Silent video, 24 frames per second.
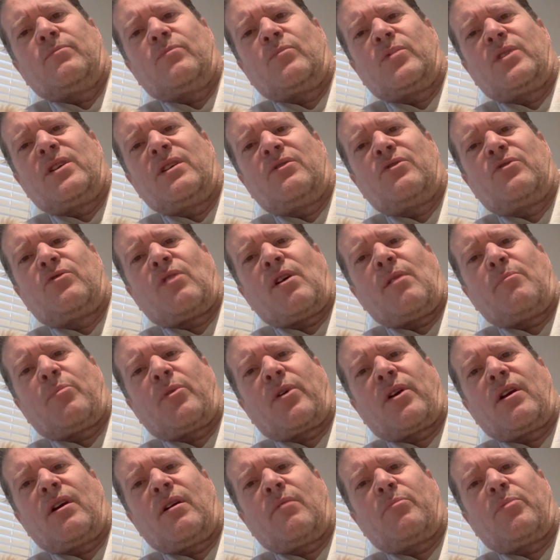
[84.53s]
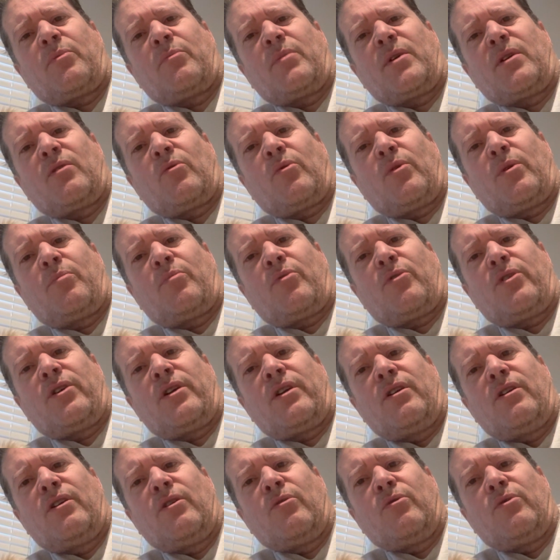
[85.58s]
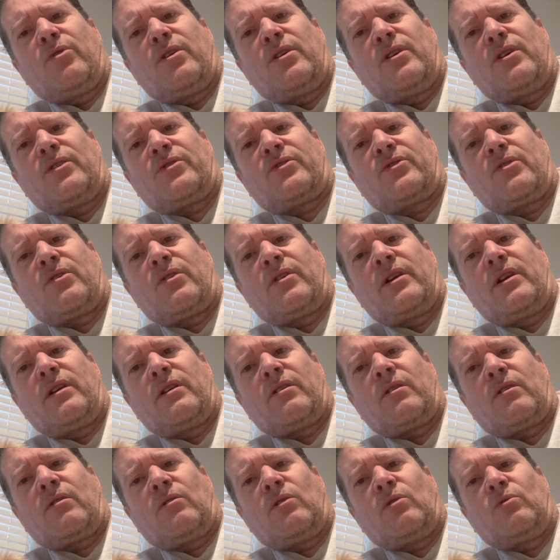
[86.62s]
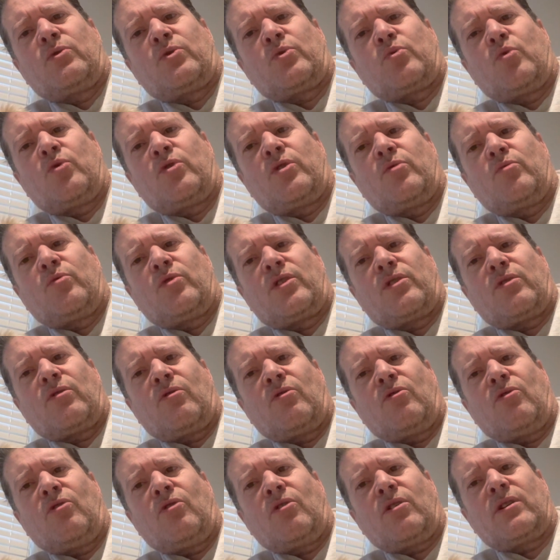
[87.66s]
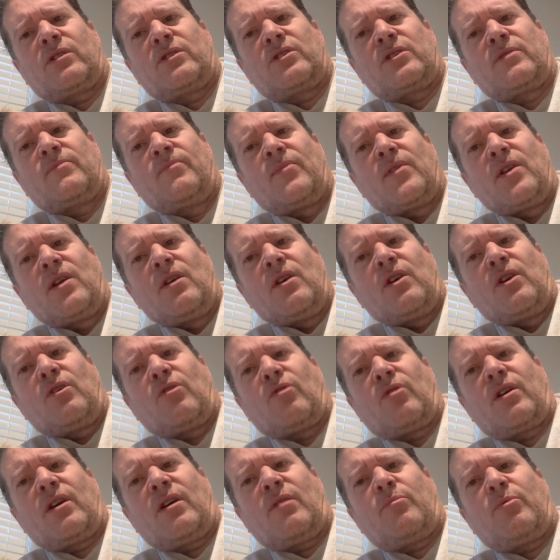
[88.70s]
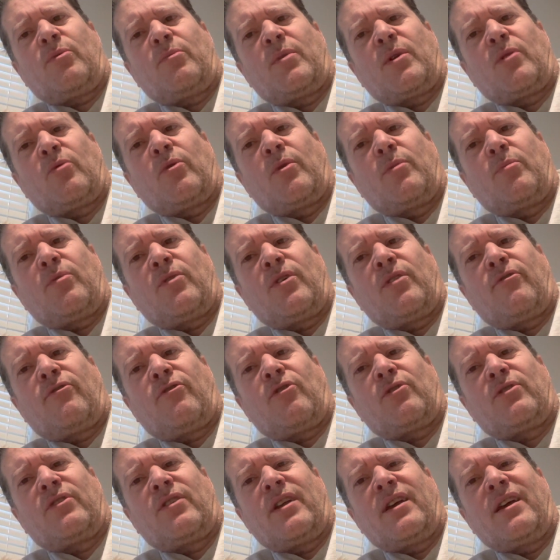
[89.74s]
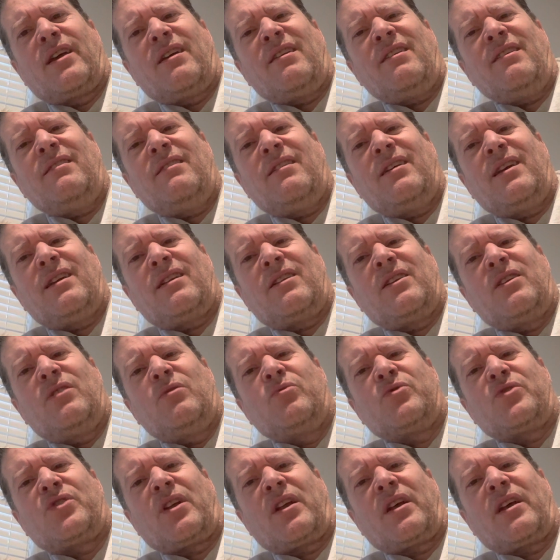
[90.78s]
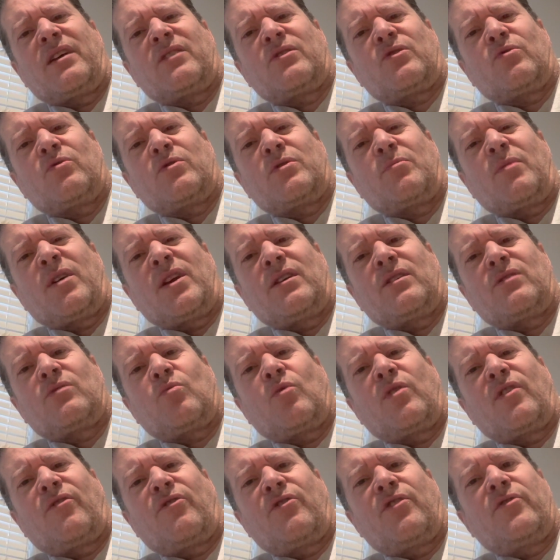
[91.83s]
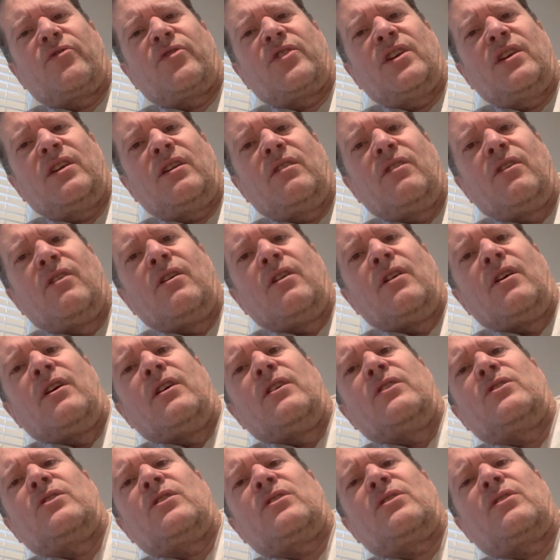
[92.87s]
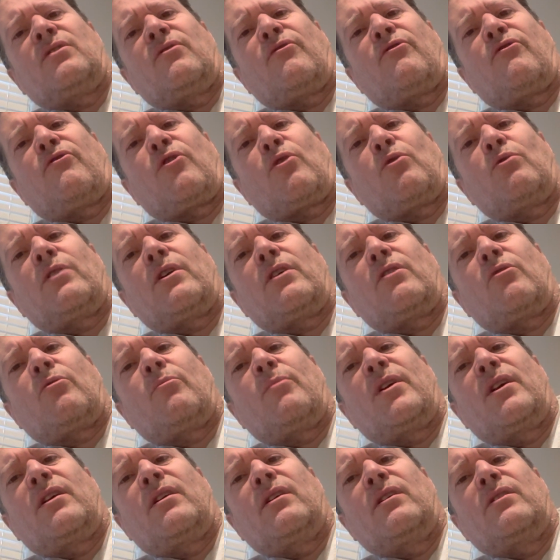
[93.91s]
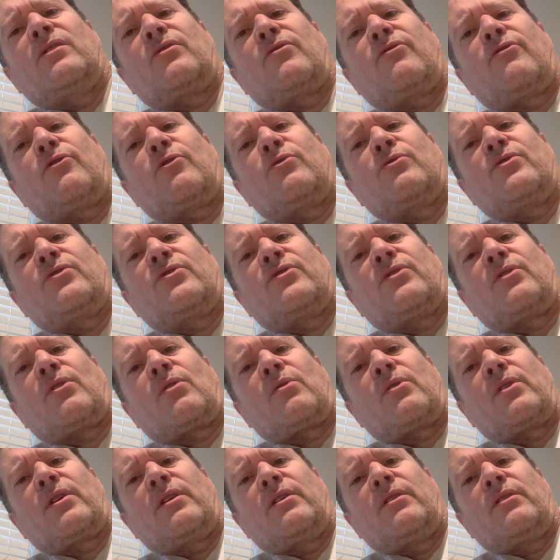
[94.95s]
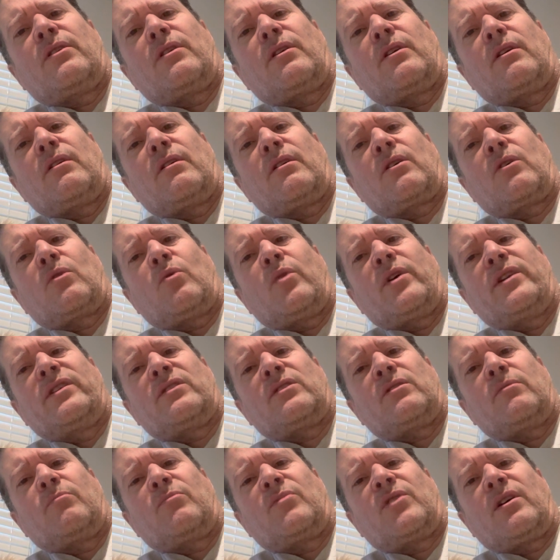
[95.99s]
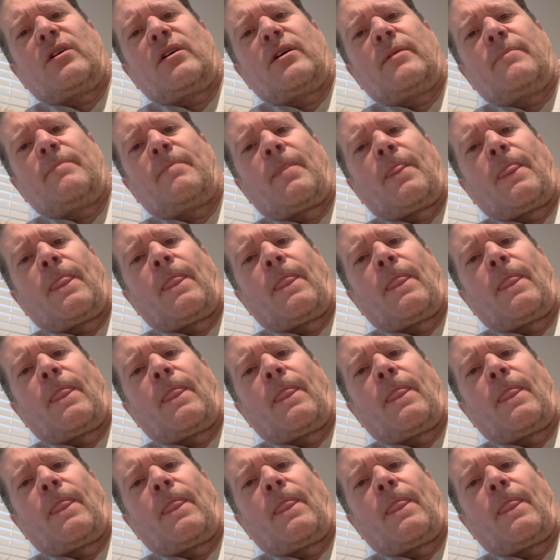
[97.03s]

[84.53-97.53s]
Did drop a complimentary play here yesterday in a close one with the Hawks. Your complimentary play for today, going to take the Houston Astros, -115. Justin Verlander making his first start in quite some time.